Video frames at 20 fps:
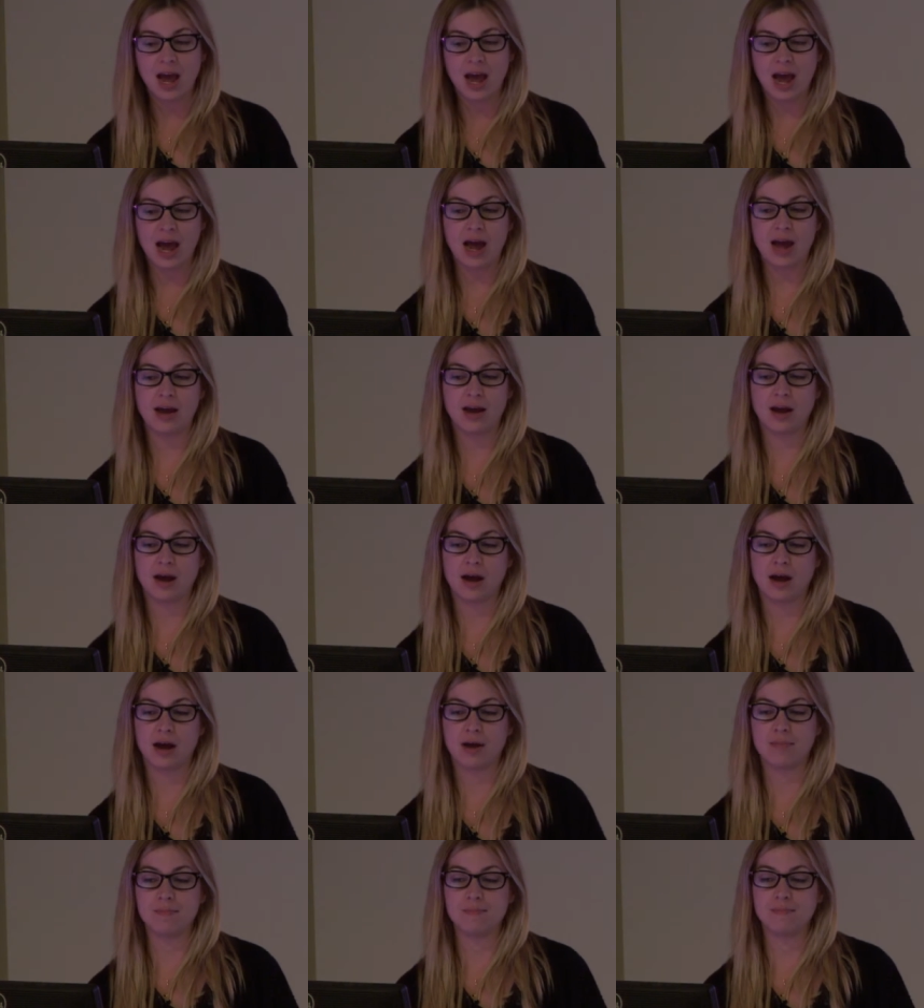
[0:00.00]
at
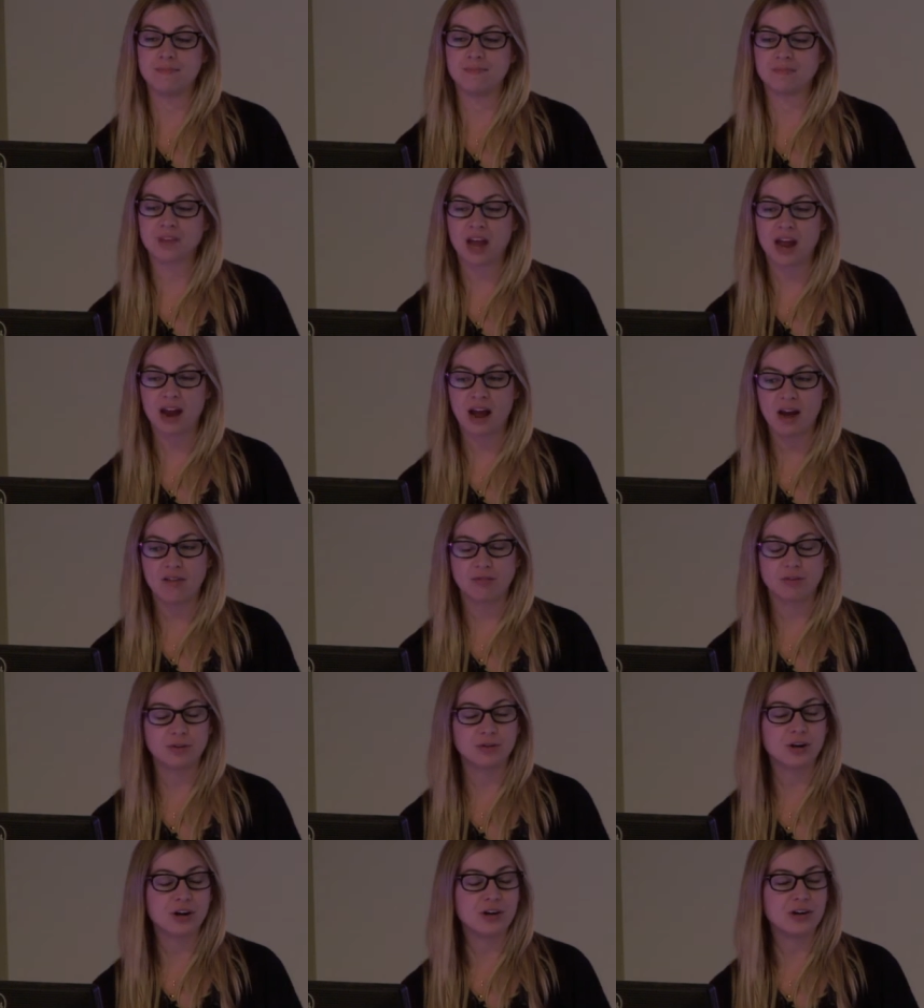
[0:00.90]
um, at
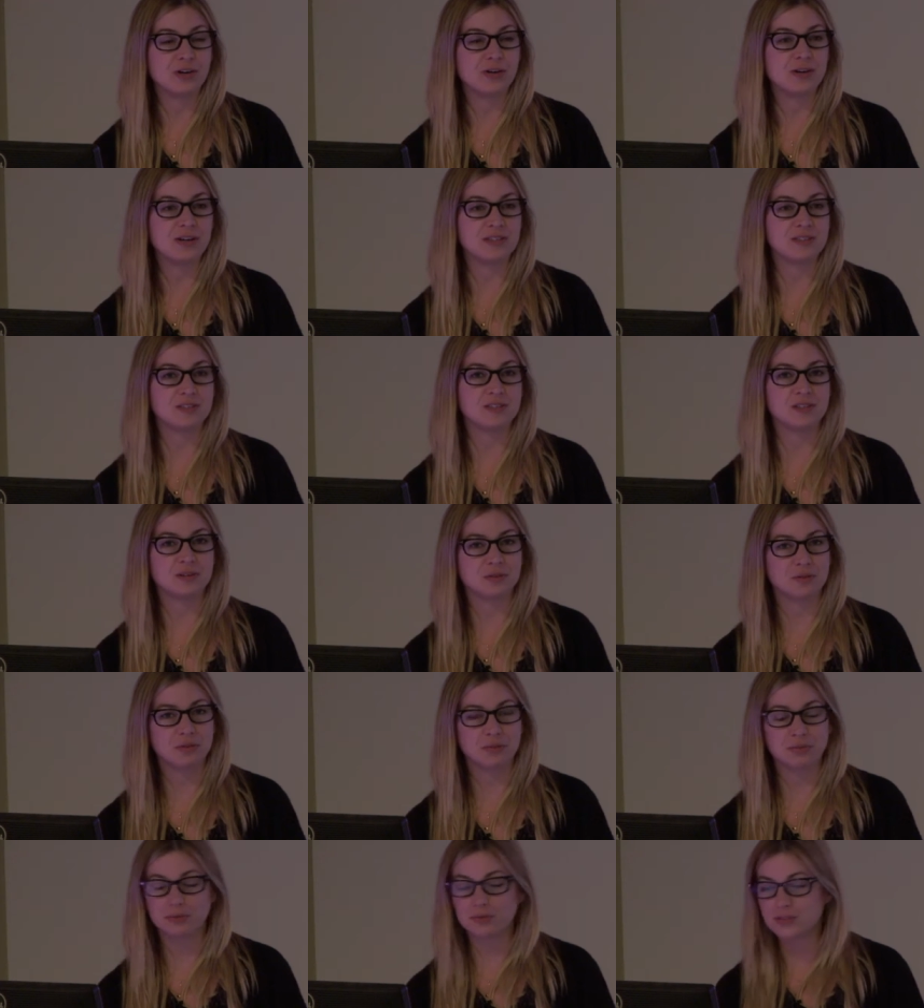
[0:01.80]
AvroKo, and so
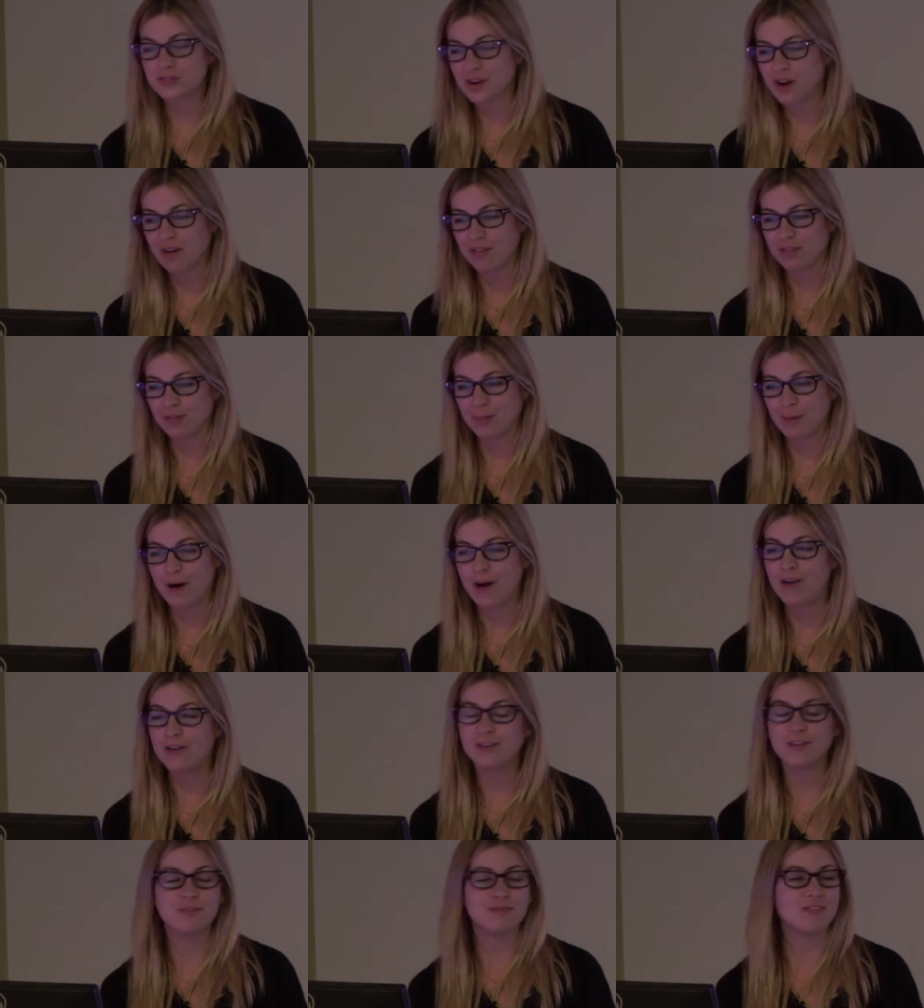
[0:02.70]
through
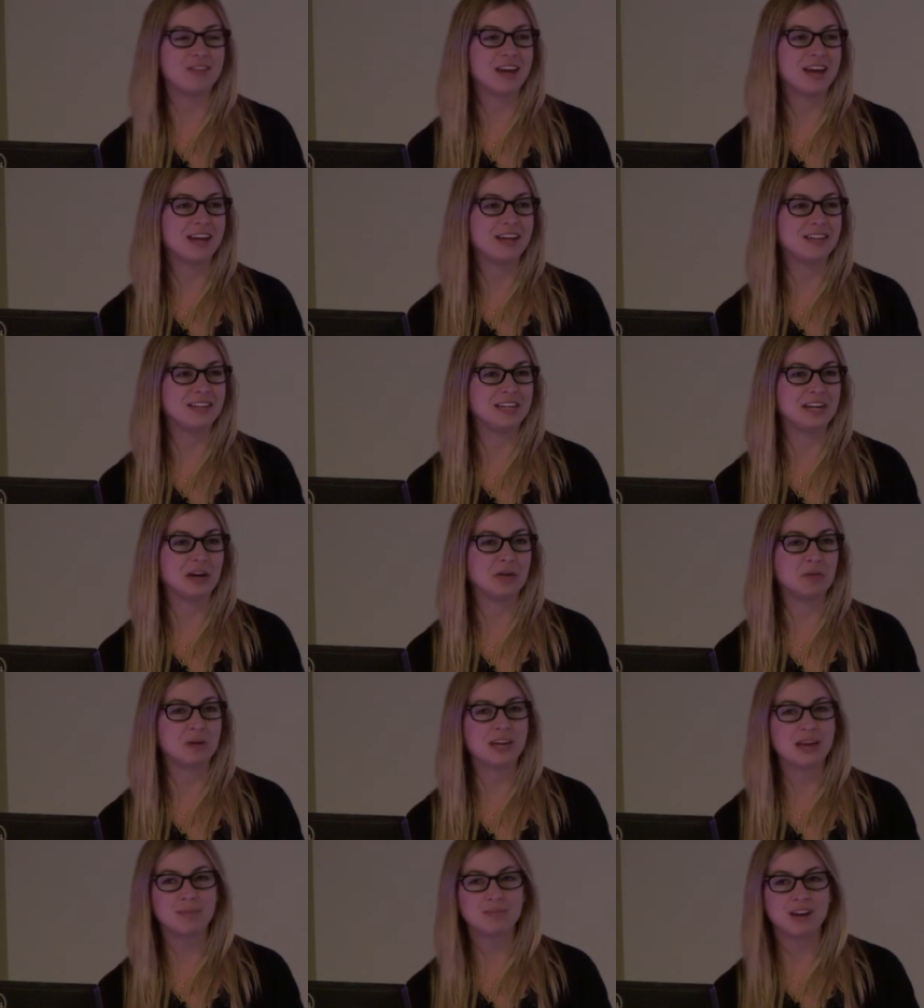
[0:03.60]
softball, they you know
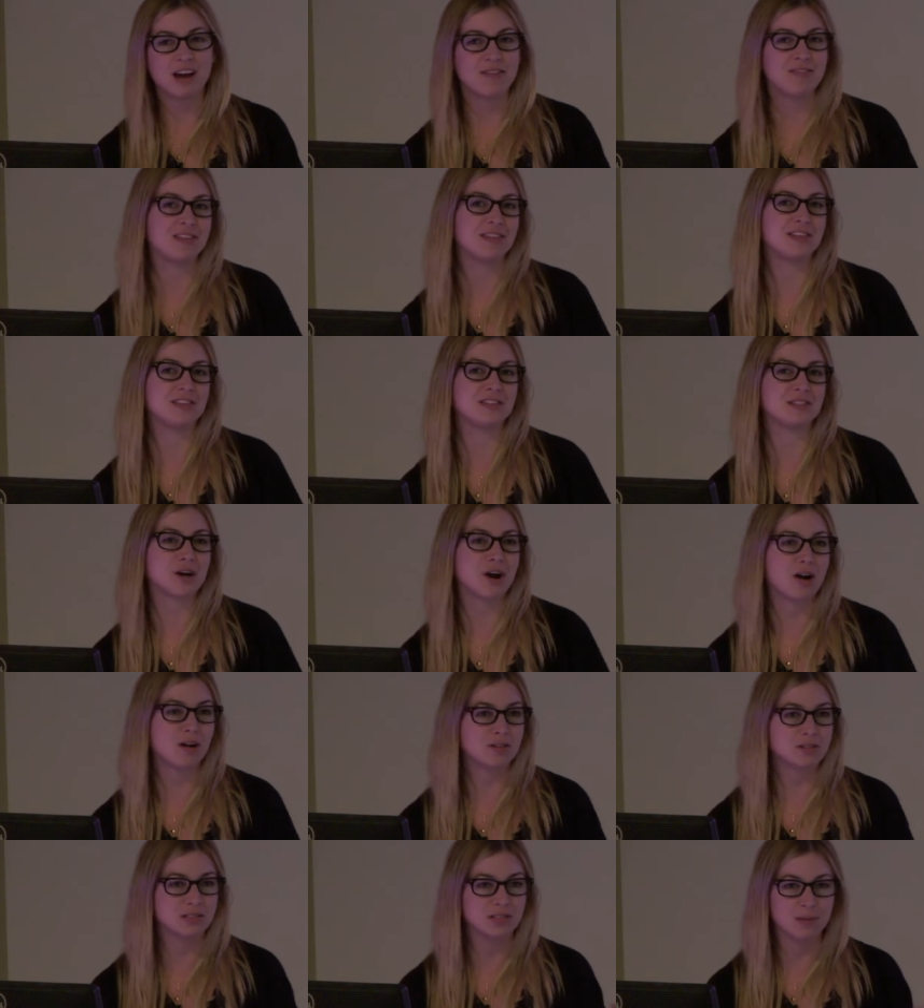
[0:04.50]
we kept having these
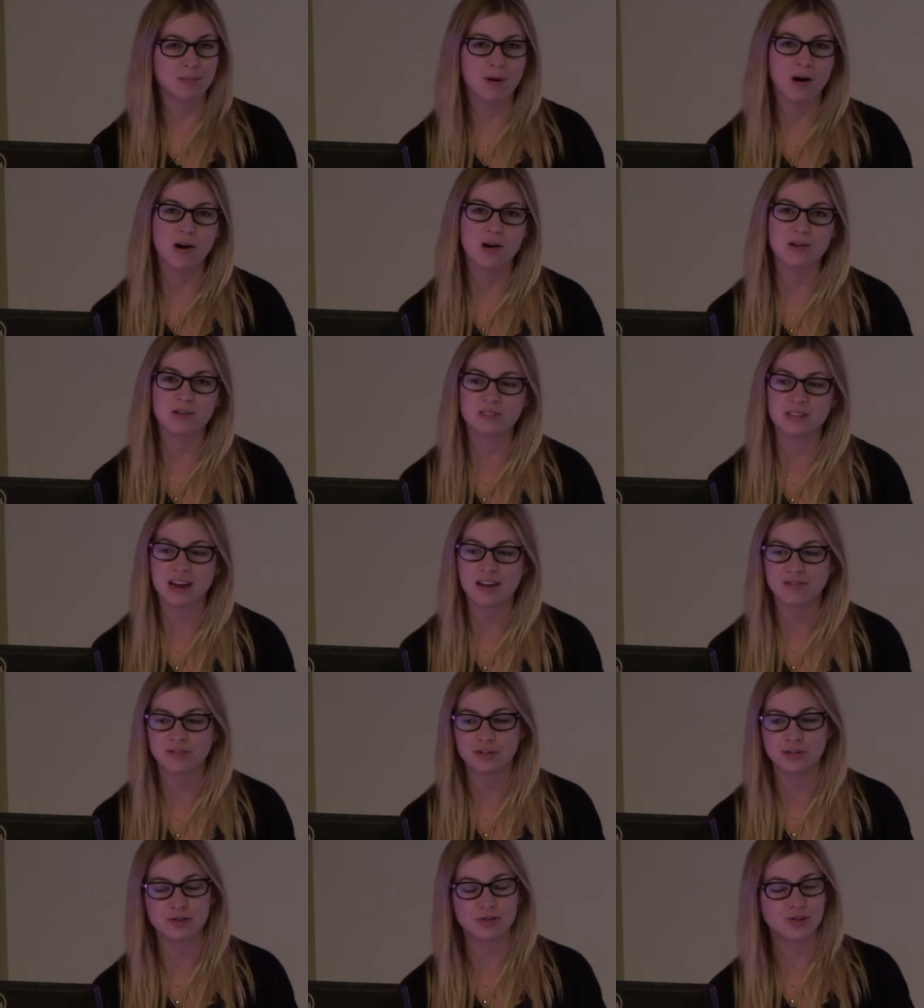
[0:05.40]
talks in the bars
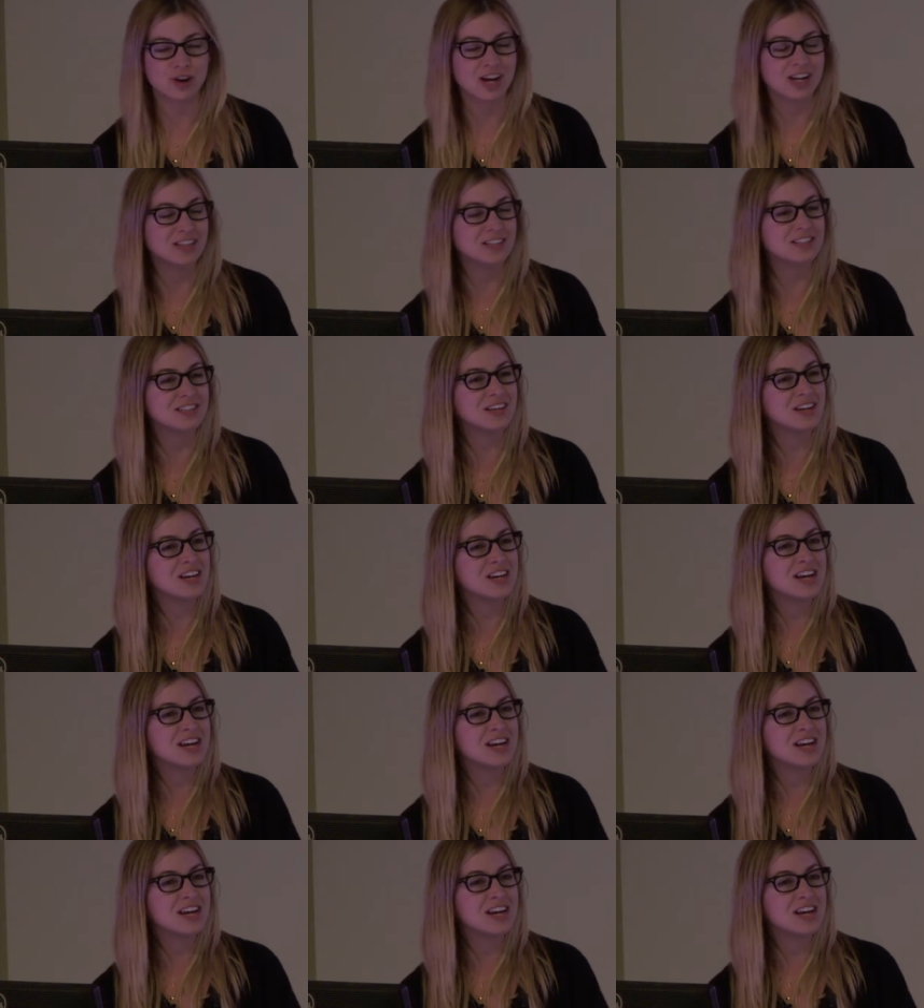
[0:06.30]
after drinks,